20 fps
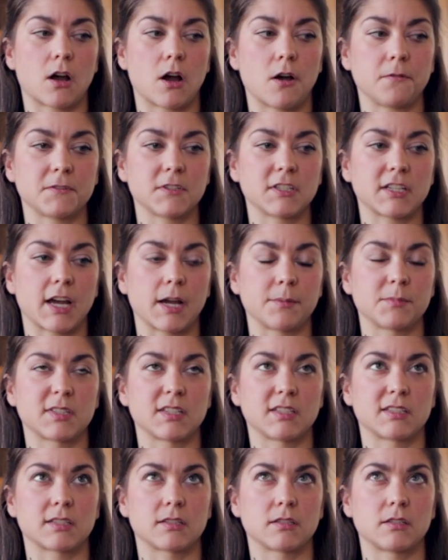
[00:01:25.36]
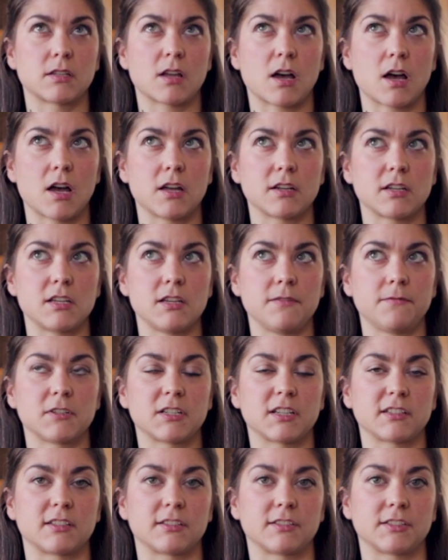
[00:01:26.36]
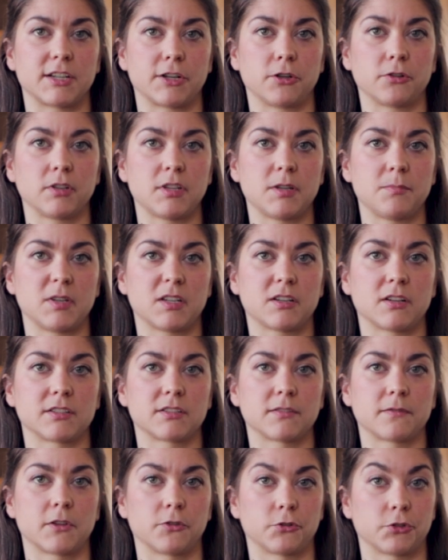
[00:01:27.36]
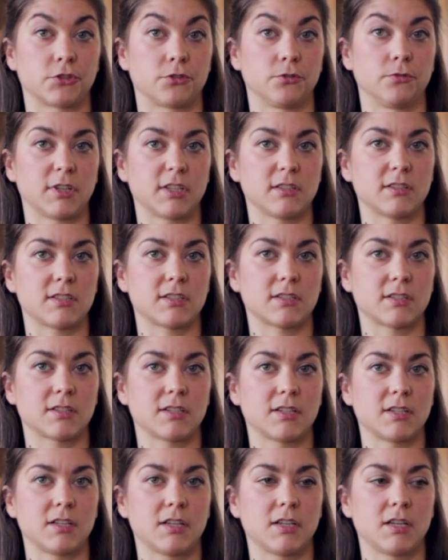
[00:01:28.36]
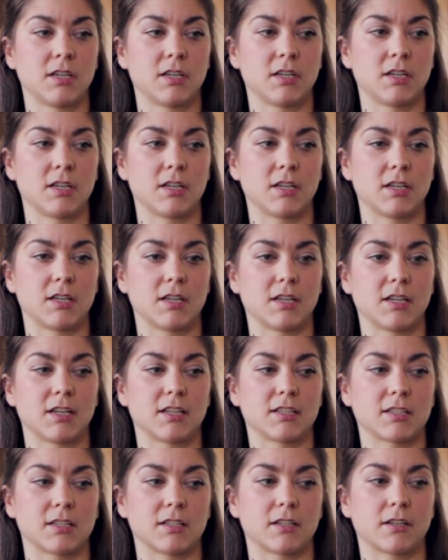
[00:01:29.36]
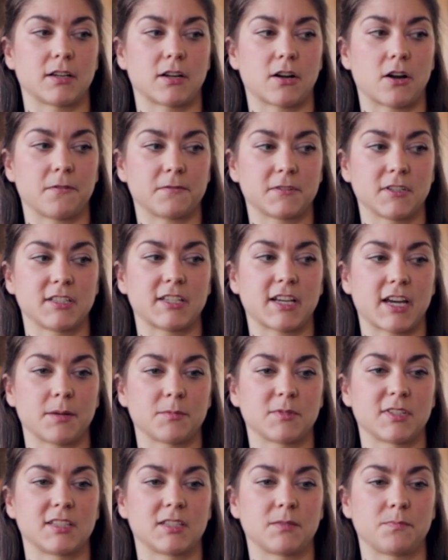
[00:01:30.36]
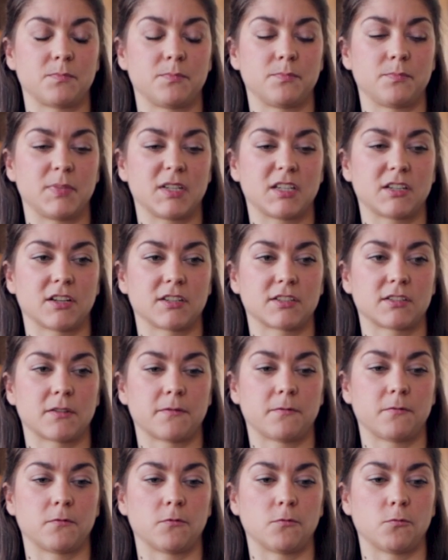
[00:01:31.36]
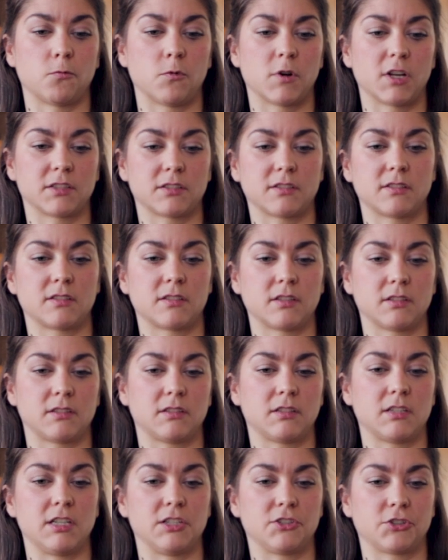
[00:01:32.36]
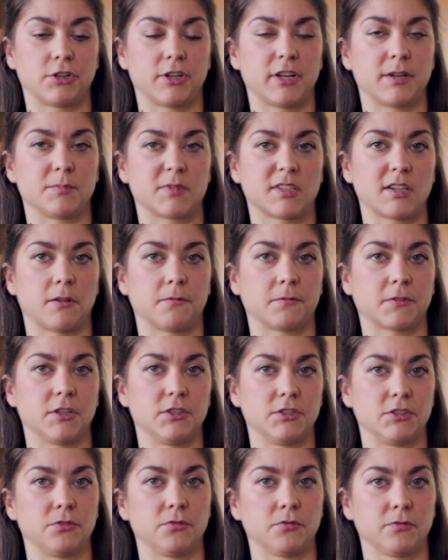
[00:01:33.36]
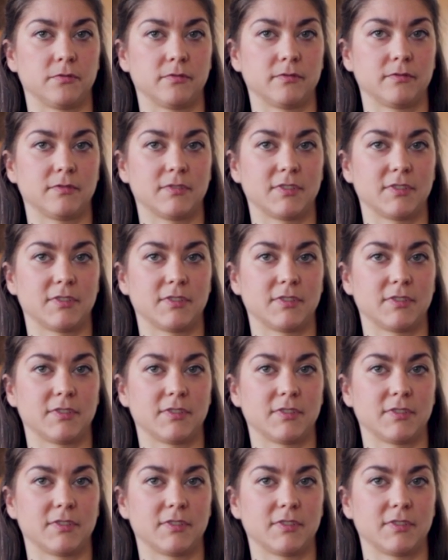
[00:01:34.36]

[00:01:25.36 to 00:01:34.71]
Oftentimes it's not even necessarily because of their students. Oftentimes it's because of what the teacher himself can do.